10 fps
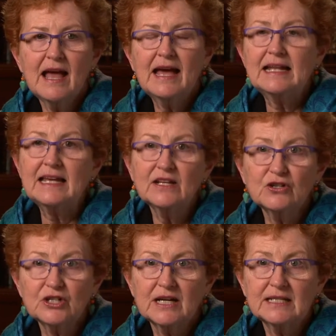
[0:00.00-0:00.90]
and
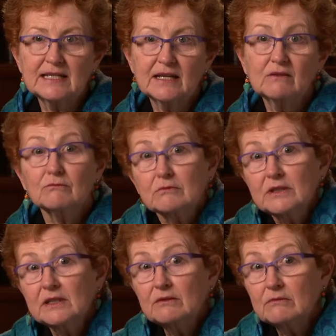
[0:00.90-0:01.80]
energizing,
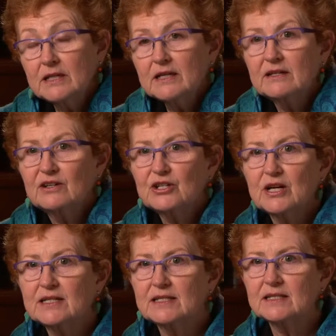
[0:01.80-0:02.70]
really re
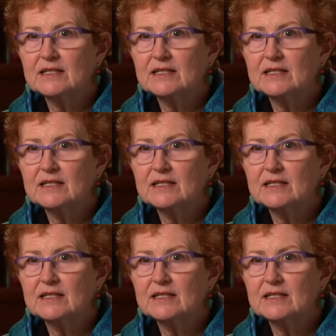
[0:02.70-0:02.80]
energizing